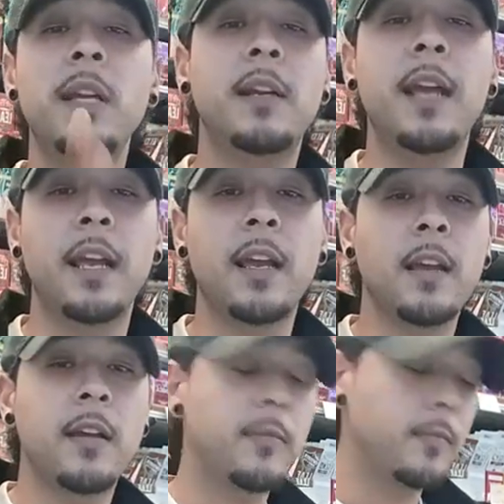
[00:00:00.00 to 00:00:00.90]
Dick.
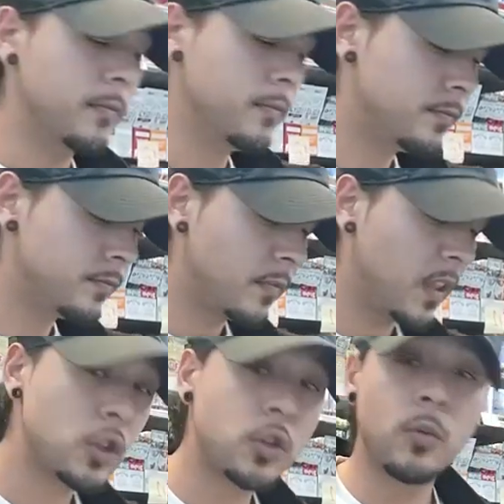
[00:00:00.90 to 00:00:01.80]

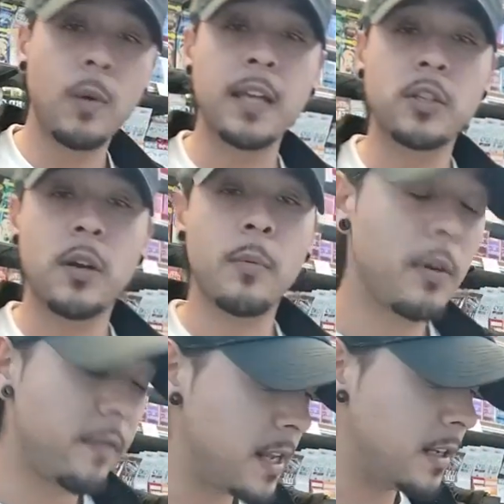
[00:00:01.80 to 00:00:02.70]
There's 2 ways you could have
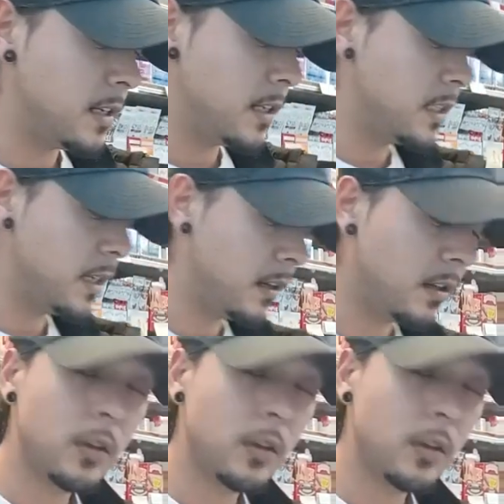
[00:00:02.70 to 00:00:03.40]
prevented this shit.